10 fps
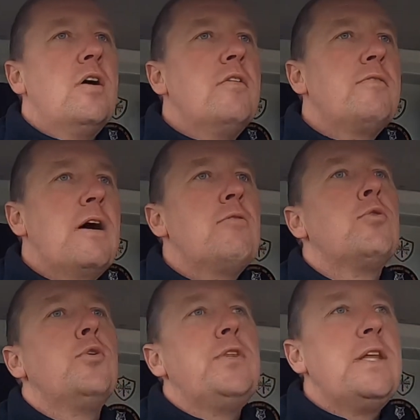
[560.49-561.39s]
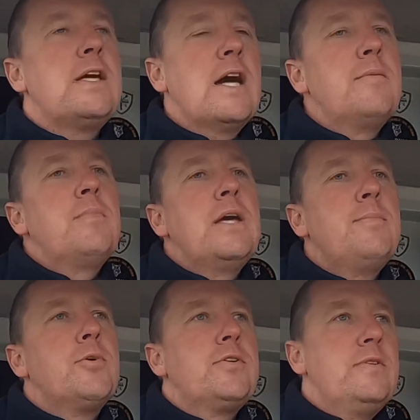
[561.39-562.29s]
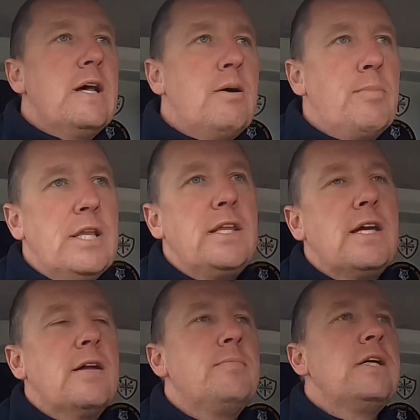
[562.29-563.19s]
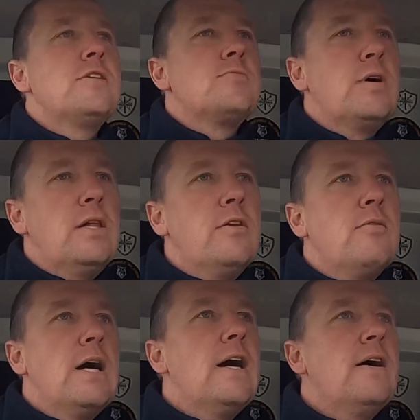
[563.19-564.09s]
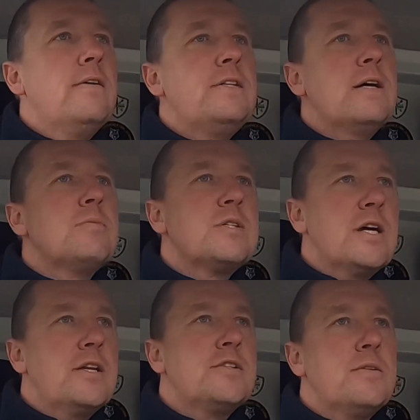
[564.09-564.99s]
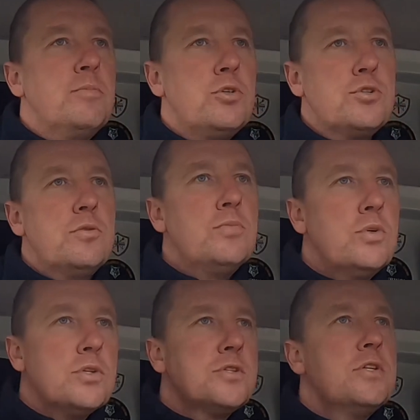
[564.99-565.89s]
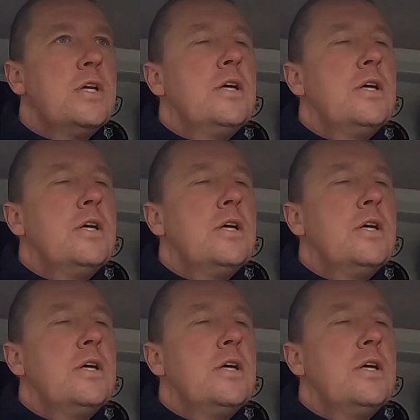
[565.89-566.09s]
of how good they can be, but how bad they can be as well. There are downsides to mulching mowers.